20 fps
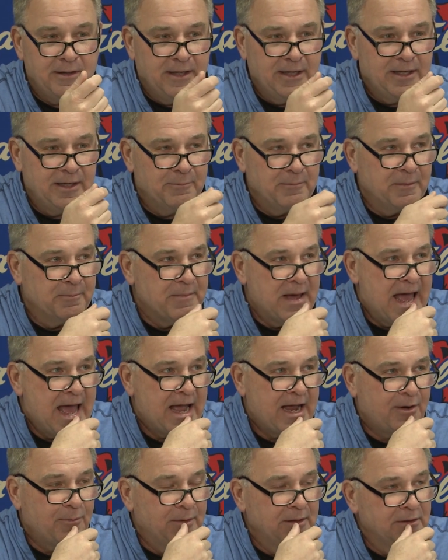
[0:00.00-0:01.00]
He hit me
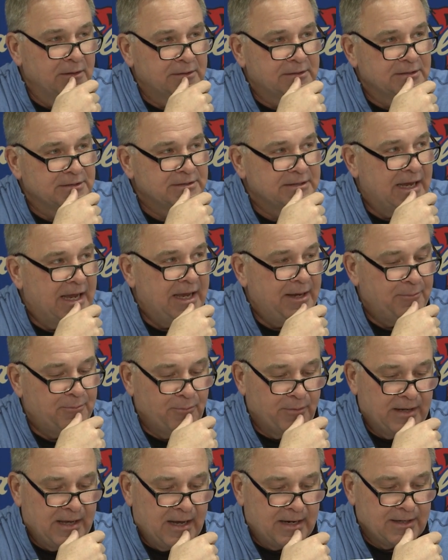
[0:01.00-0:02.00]
back. We looked his tape.
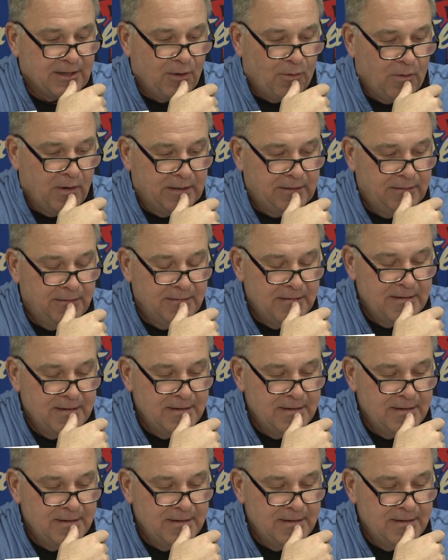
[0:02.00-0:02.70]
We got it going.